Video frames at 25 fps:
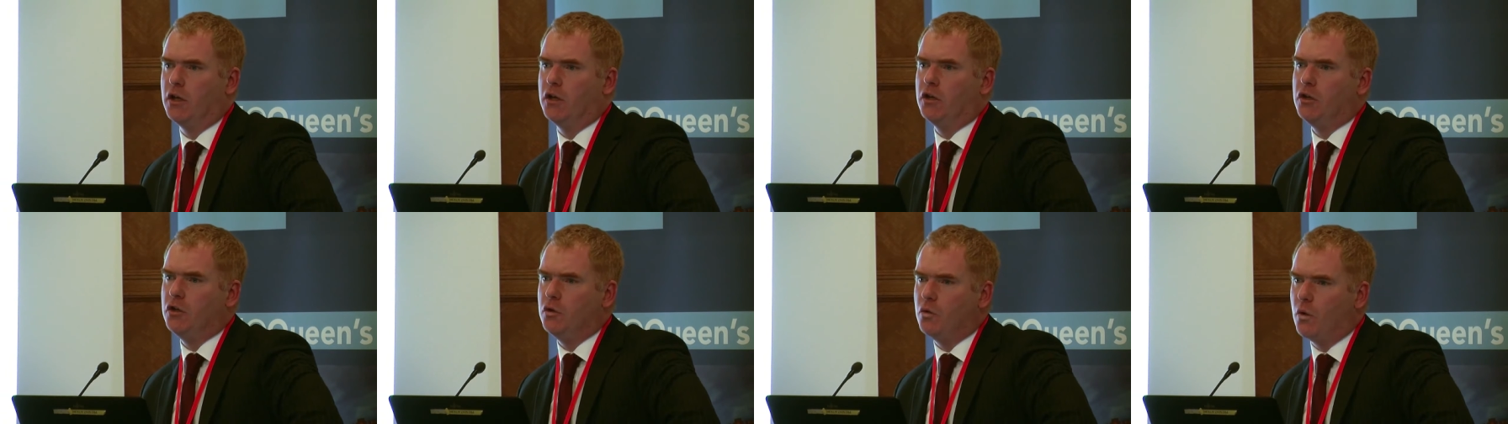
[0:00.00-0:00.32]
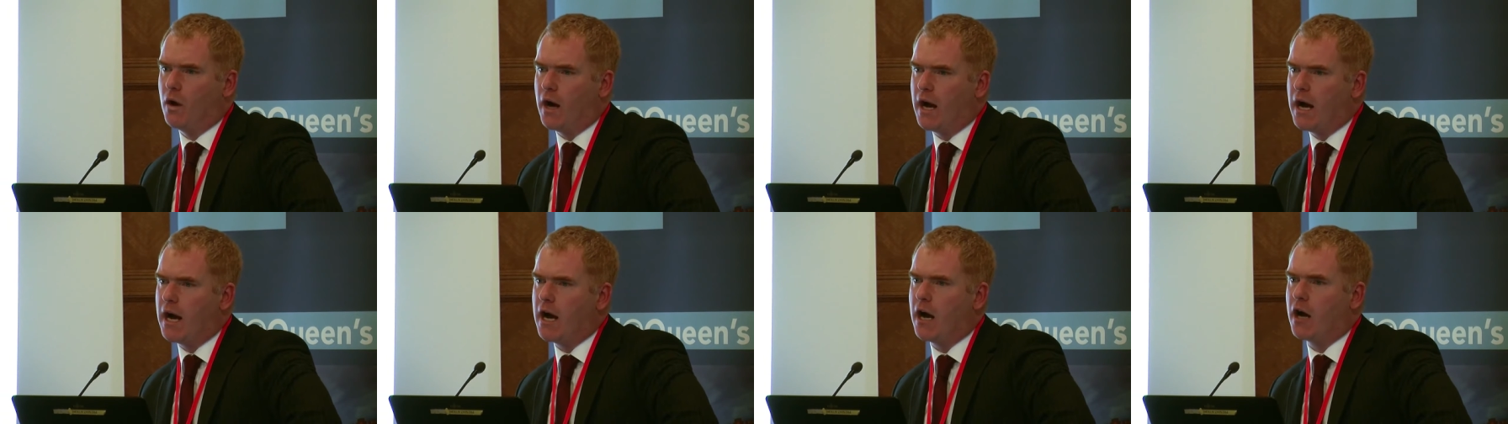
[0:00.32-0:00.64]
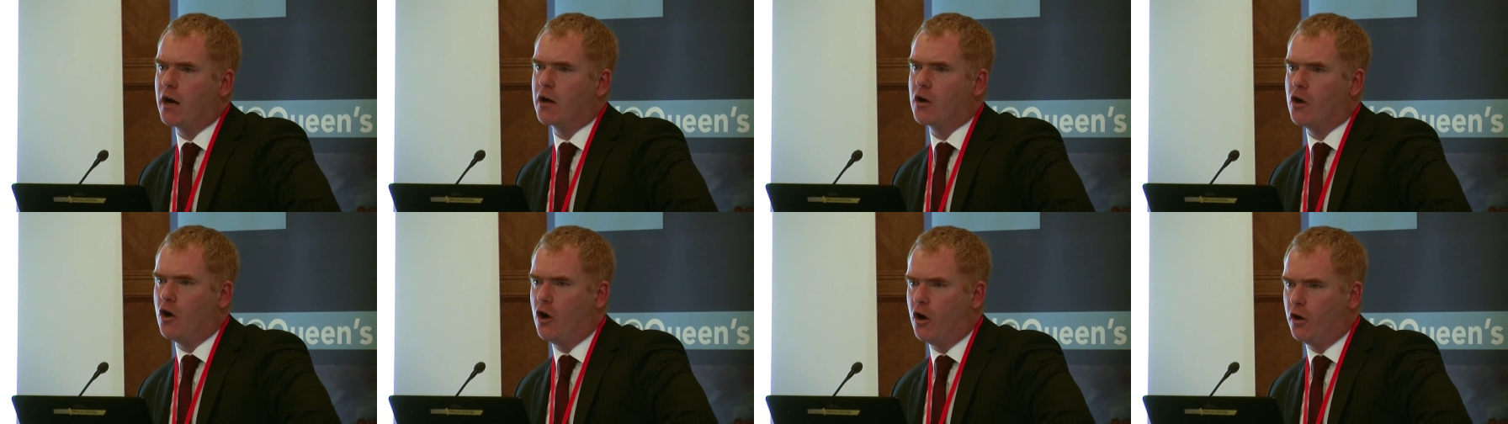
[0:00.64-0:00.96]
you are
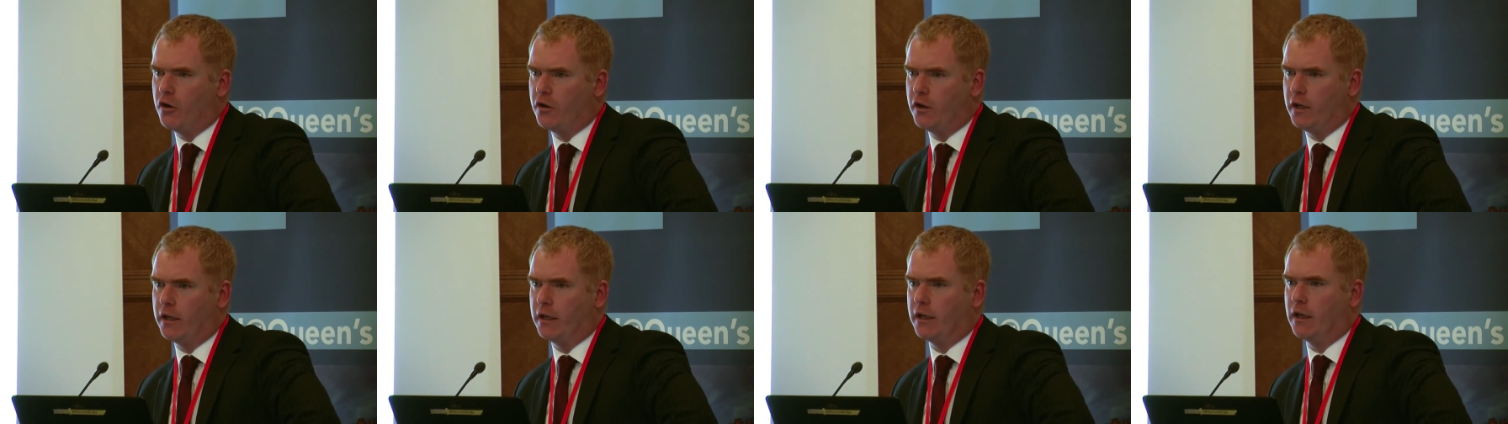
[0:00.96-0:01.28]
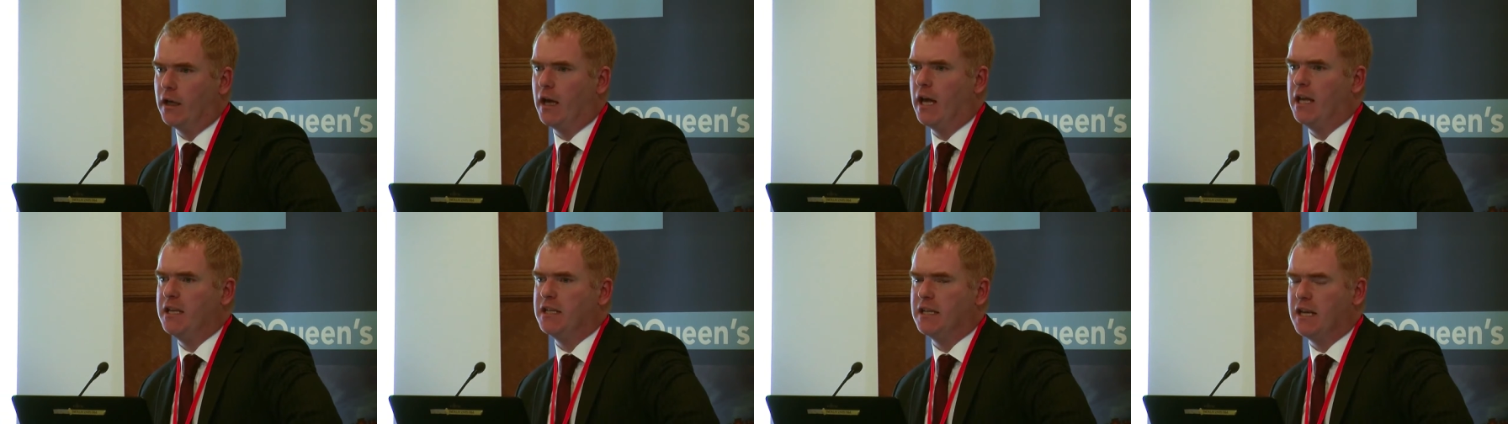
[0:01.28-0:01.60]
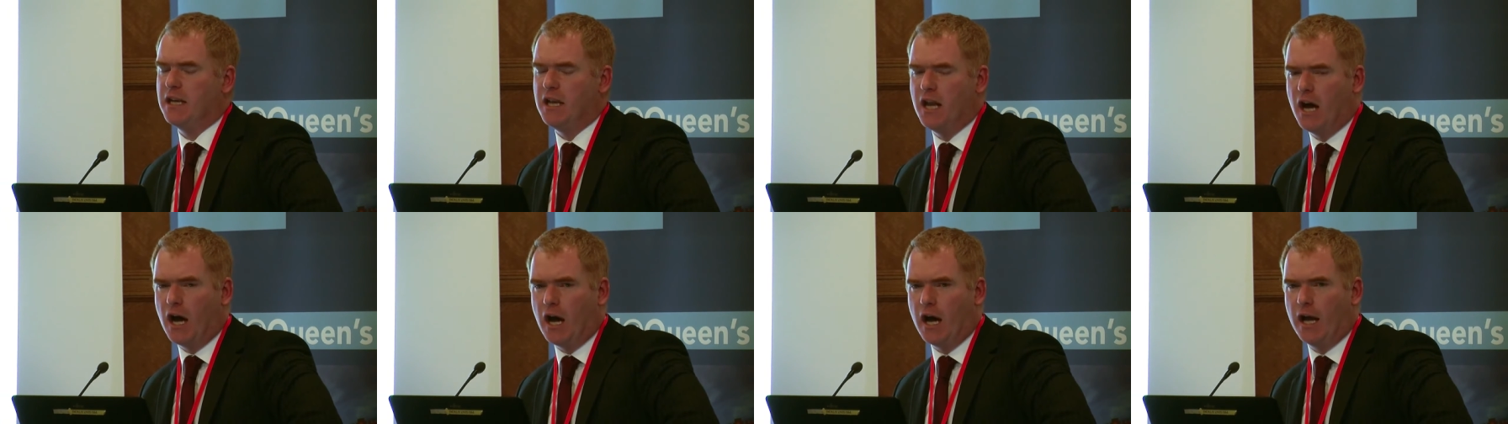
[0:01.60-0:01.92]
cutting and
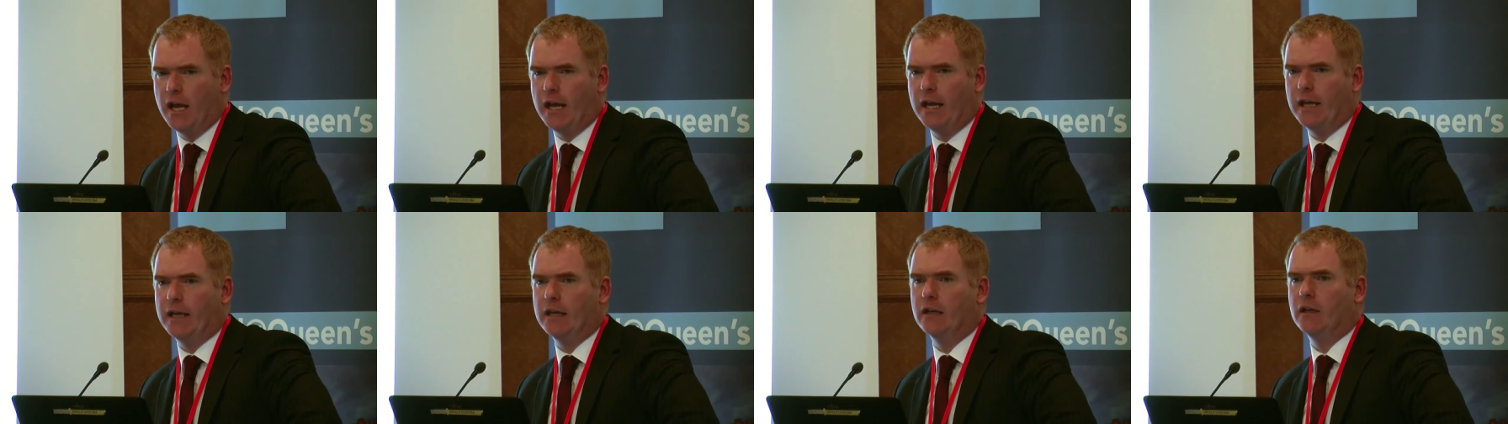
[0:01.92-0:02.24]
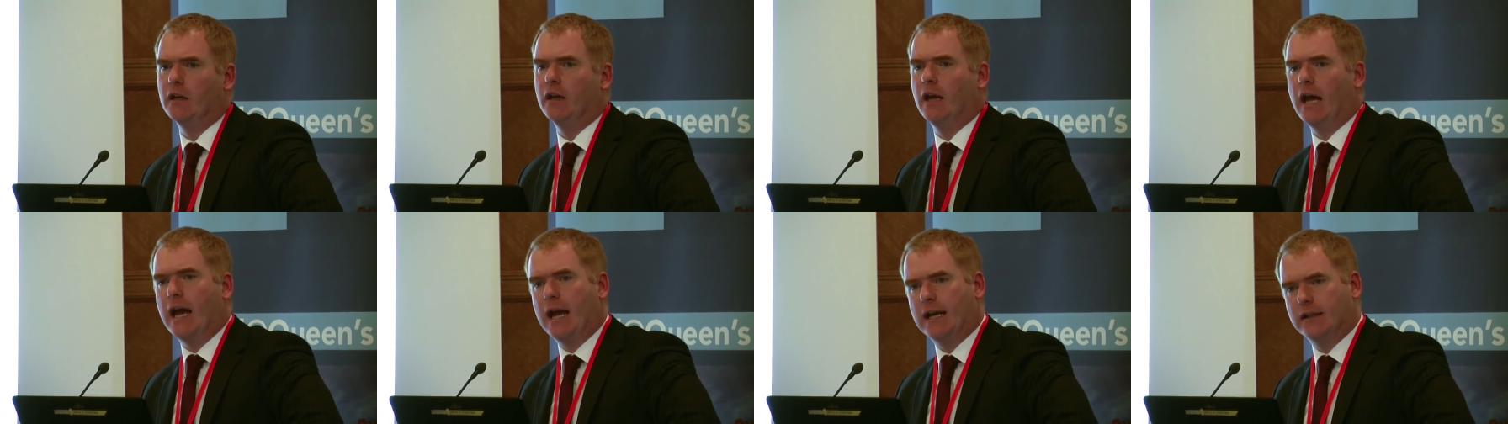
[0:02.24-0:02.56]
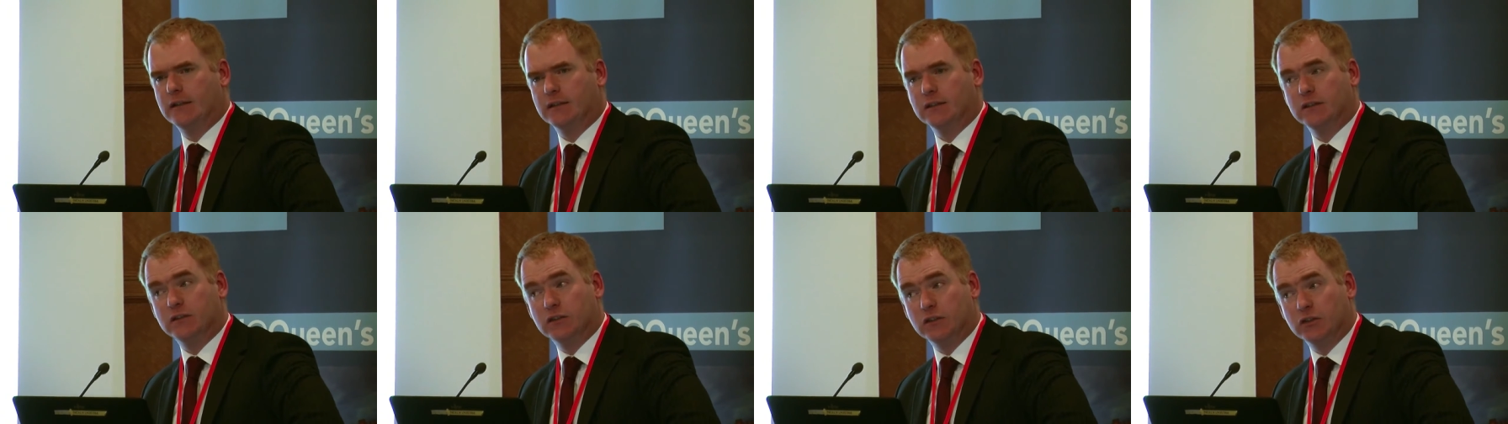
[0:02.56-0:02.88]
denying
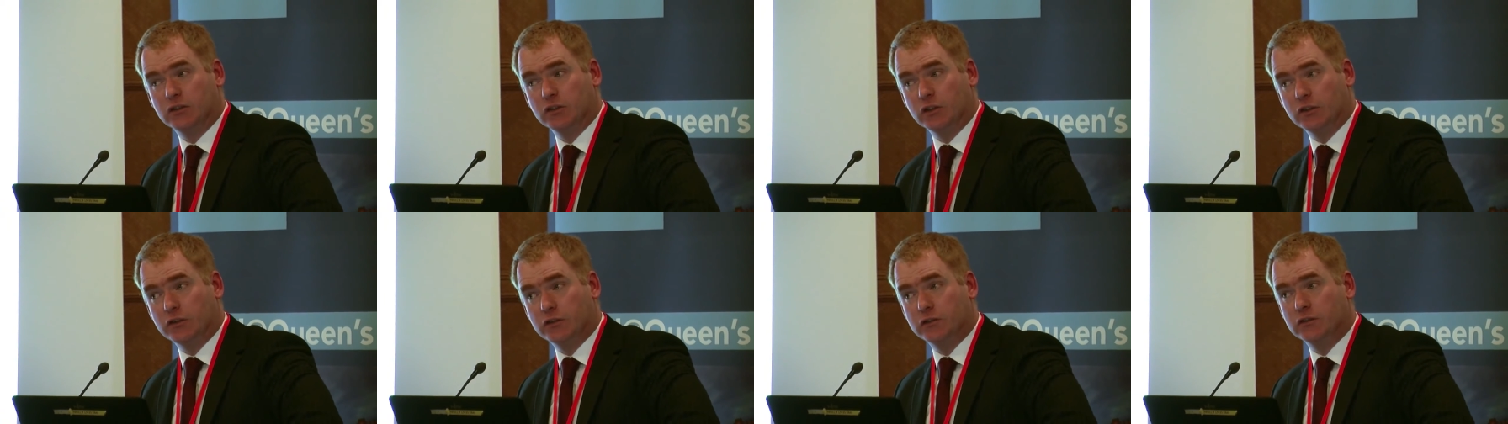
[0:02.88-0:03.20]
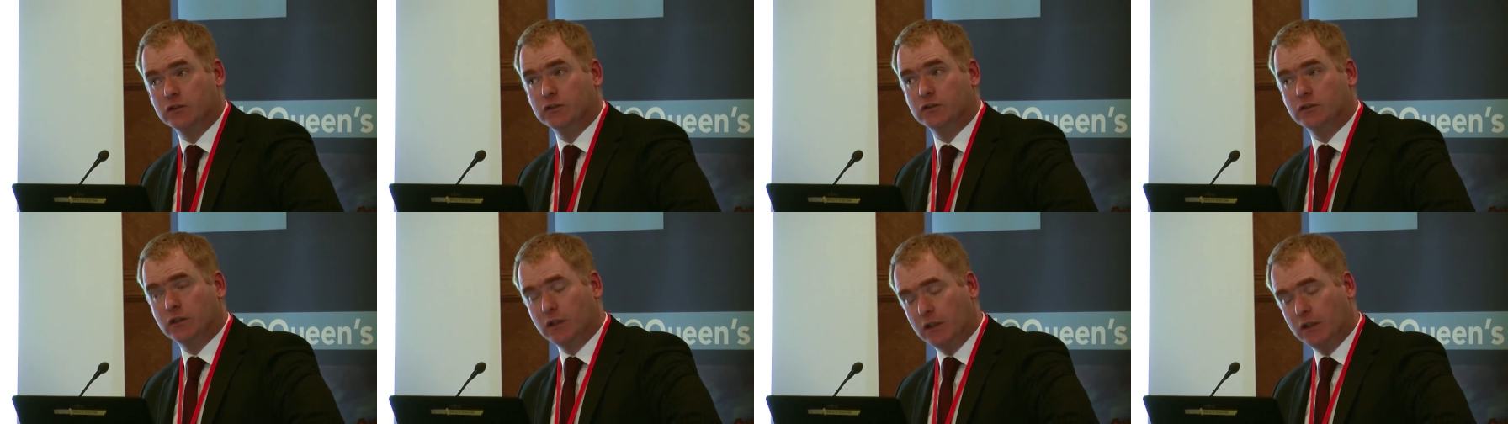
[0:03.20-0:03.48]
access to justice.